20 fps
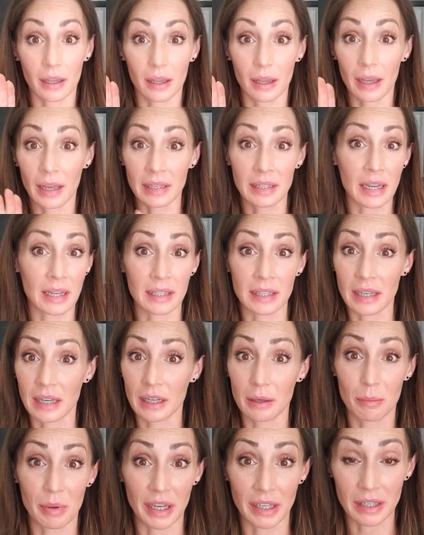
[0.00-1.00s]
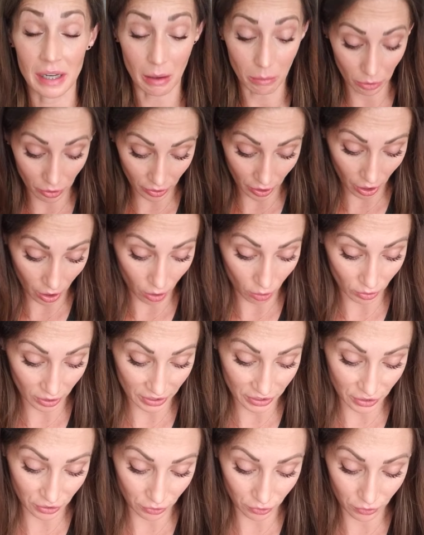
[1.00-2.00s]
it doesn't need to be double coat,
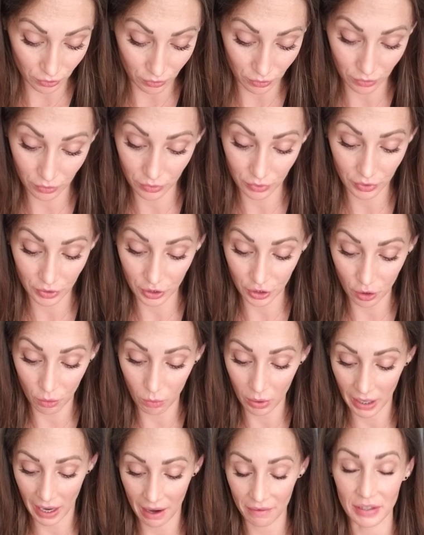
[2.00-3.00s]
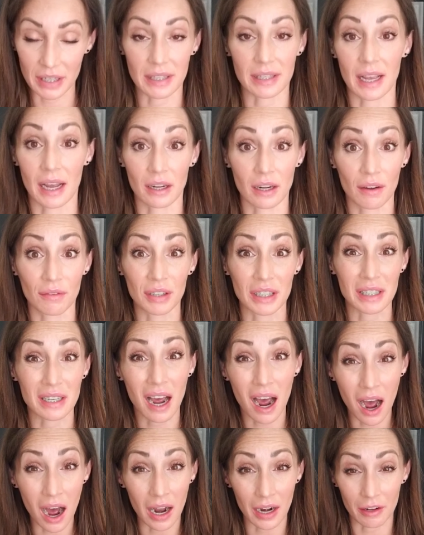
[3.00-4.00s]
because you don't want to have to sand off a
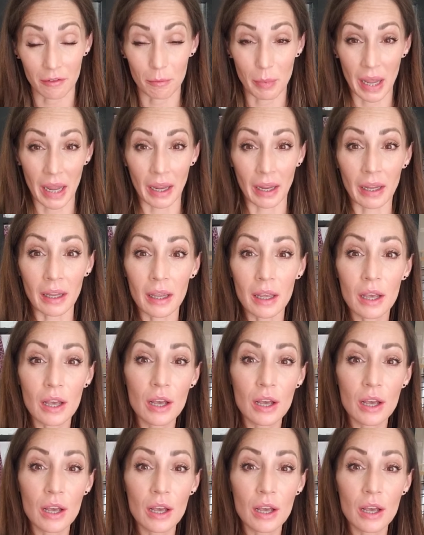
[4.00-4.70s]
ton of paint.